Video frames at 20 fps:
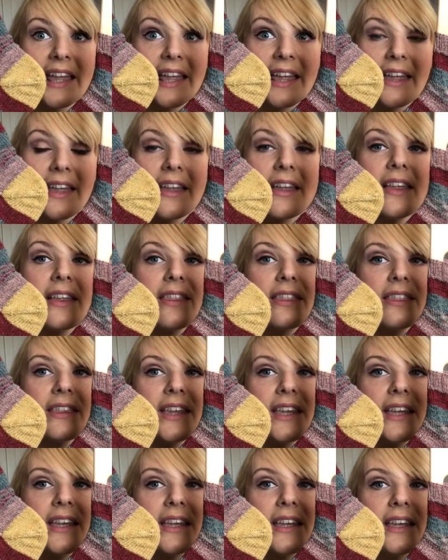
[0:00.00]

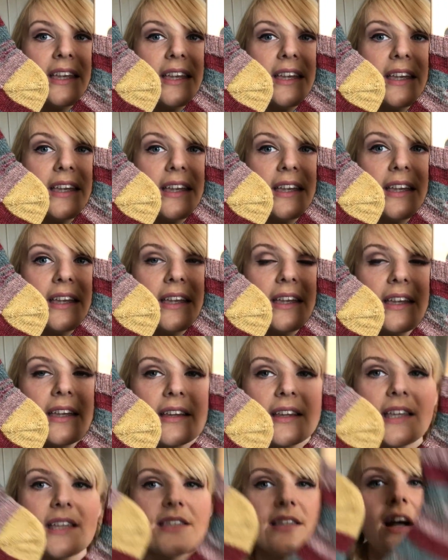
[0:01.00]

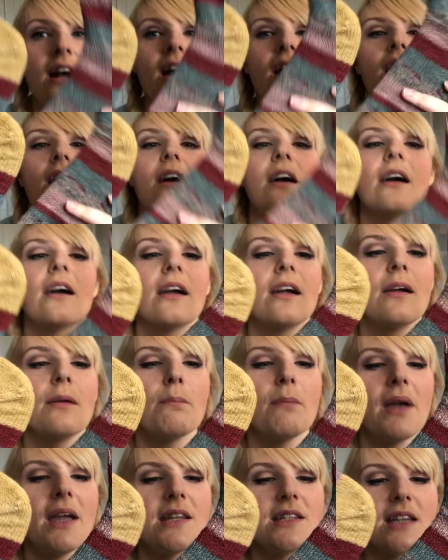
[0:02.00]
These are
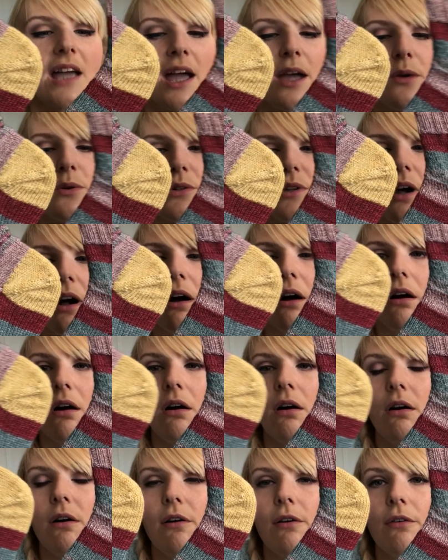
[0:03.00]
made out
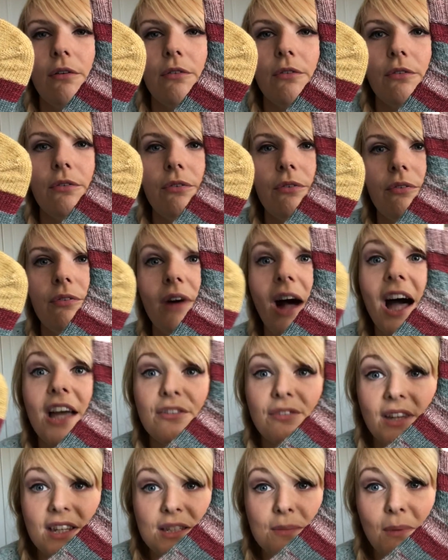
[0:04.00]
of
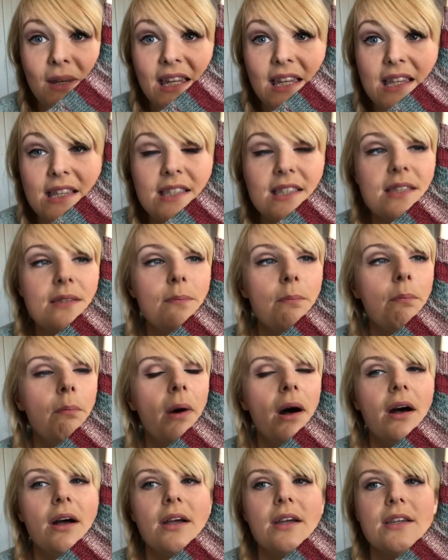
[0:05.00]
Advent minis
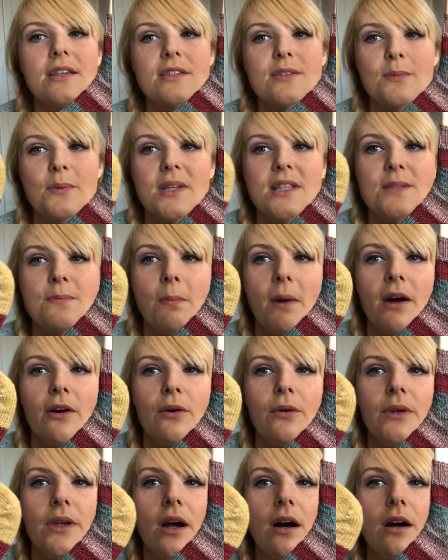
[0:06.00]
by Sweet Sparrow
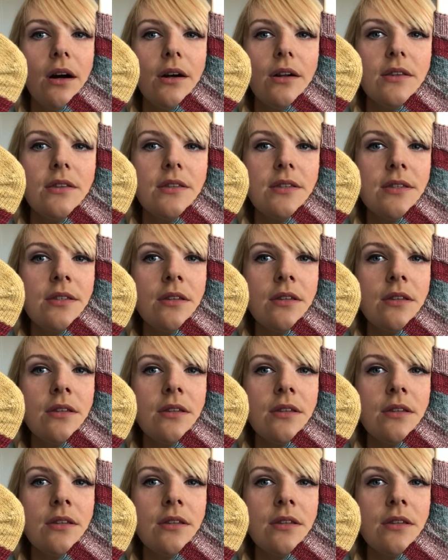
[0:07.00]
Yarns.